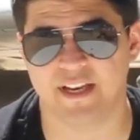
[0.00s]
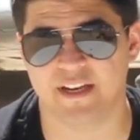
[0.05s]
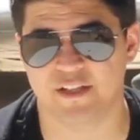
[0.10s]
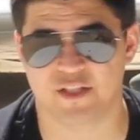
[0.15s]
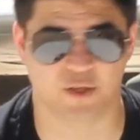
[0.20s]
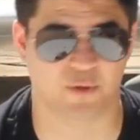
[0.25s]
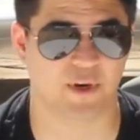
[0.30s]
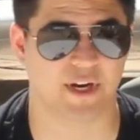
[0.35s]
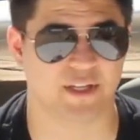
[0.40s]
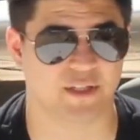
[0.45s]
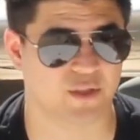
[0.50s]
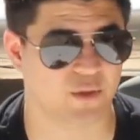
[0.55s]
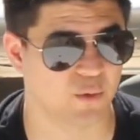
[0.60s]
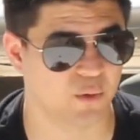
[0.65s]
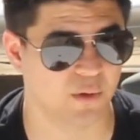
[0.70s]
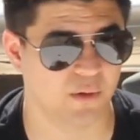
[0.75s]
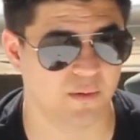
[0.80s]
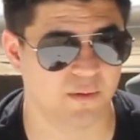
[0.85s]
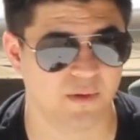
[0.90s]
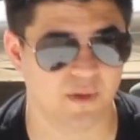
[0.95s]
and it's a great
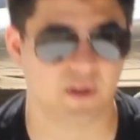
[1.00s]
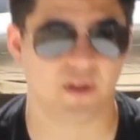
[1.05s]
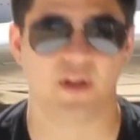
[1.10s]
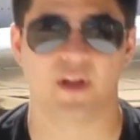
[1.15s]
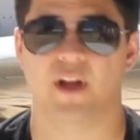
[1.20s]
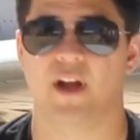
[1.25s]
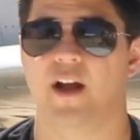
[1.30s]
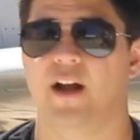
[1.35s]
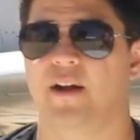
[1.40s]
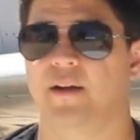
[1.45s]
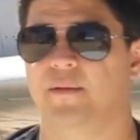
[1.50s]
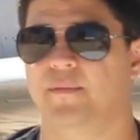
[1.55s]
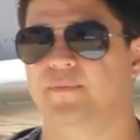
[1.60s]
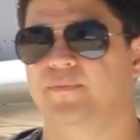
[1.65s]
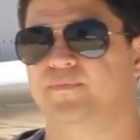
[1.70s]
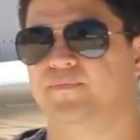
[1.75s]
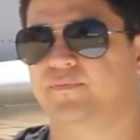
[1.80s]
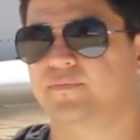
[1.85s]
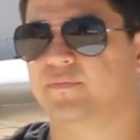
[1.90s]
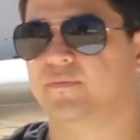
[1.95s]
school, and